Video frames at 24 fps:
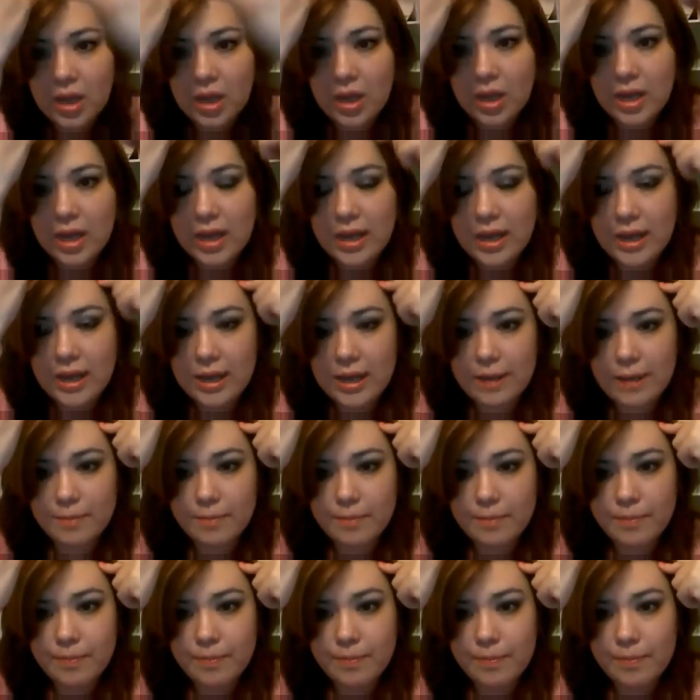Um,
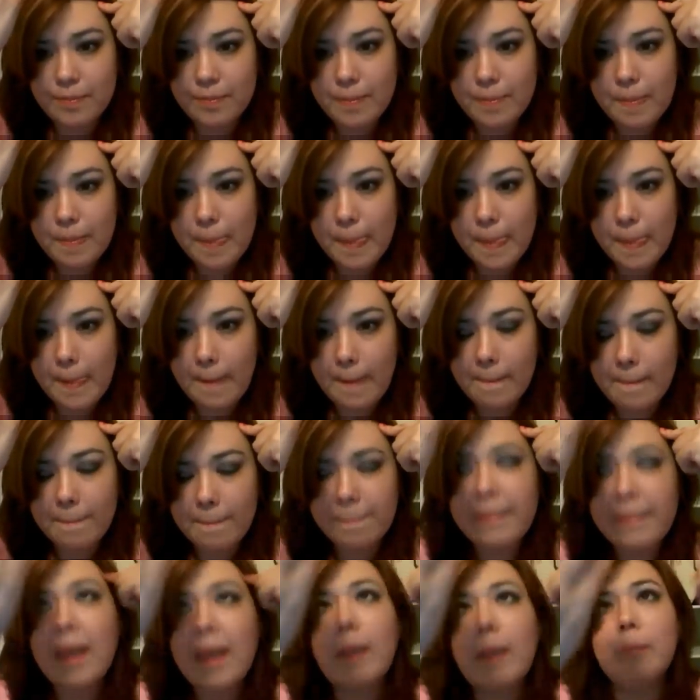
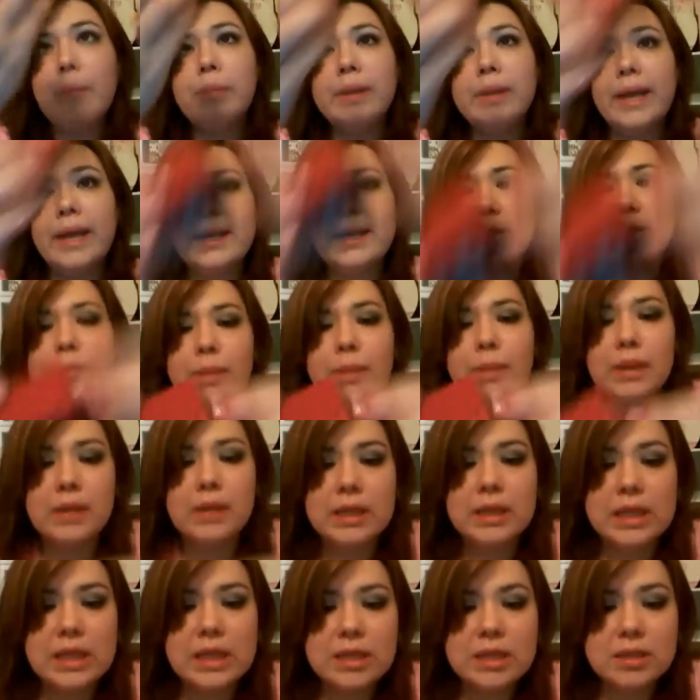
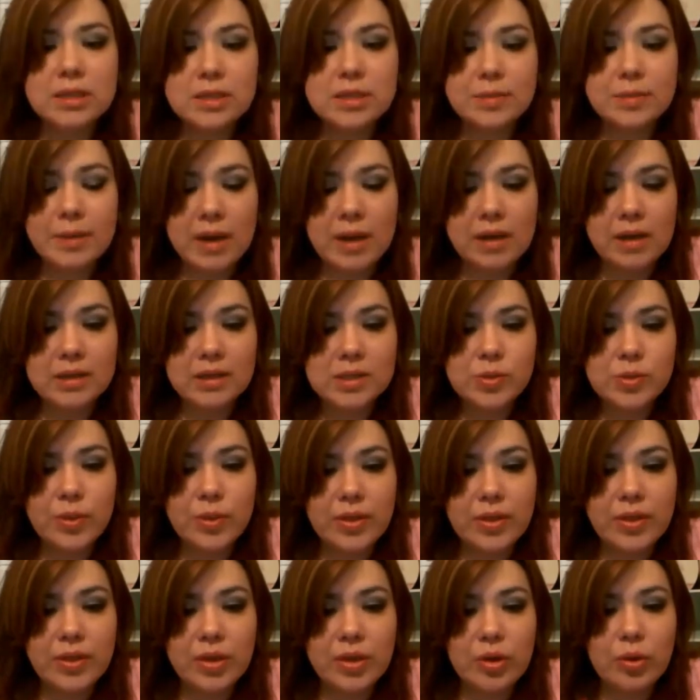blendability, to be honest
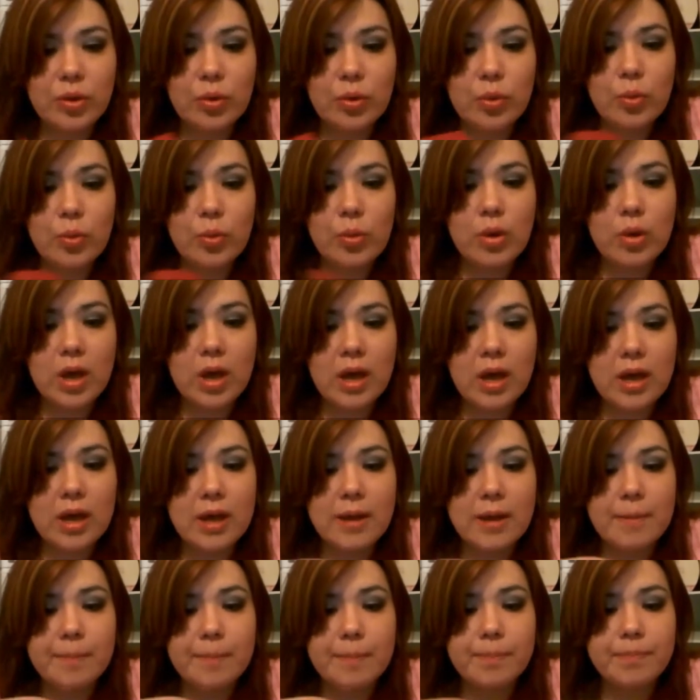with you,
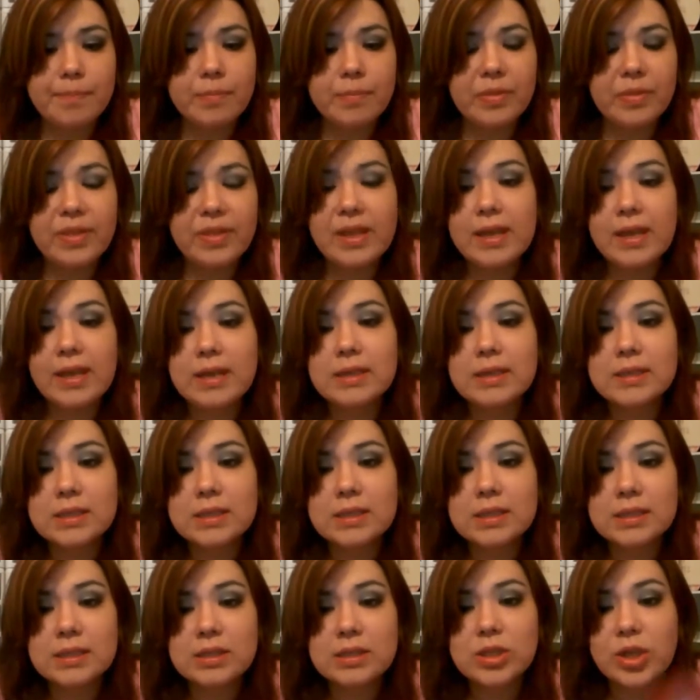um, these
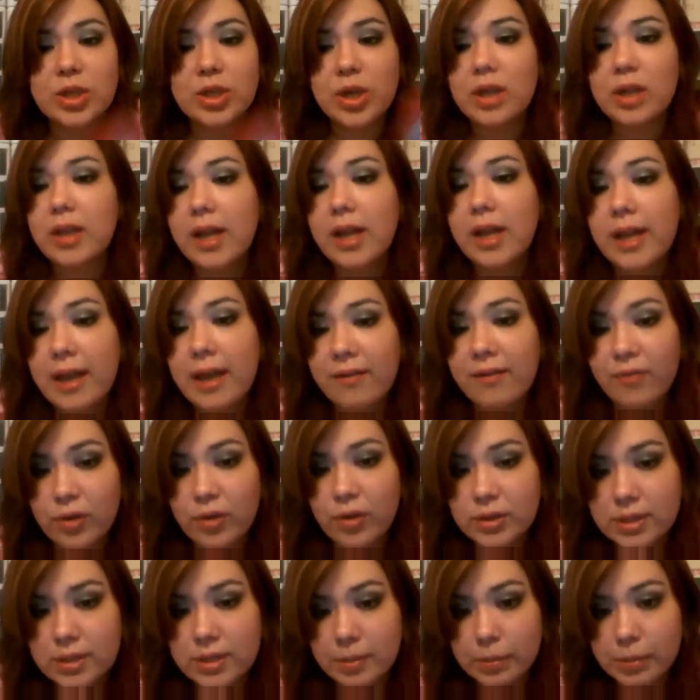took a lot of effort
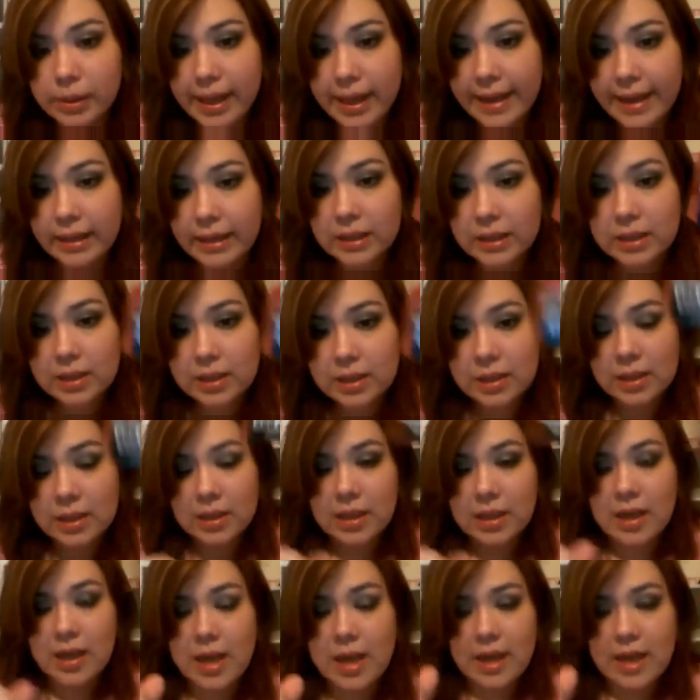to blend.
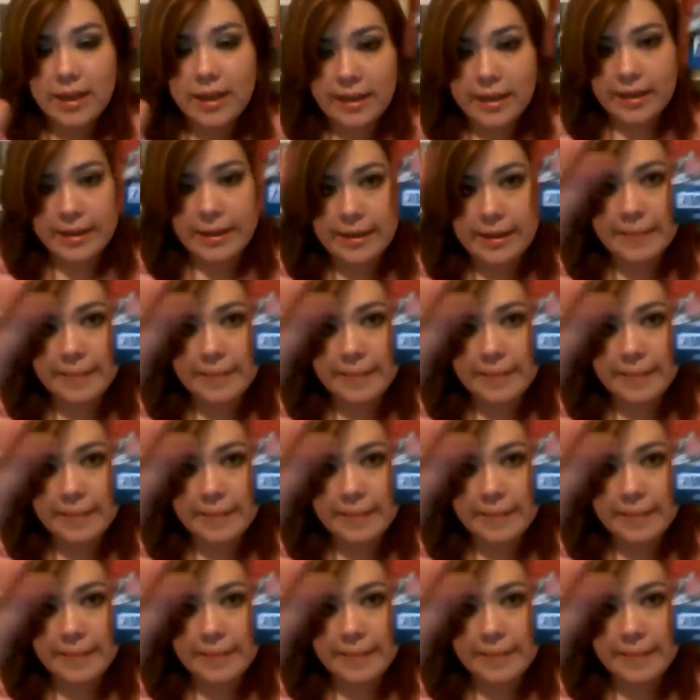Uh,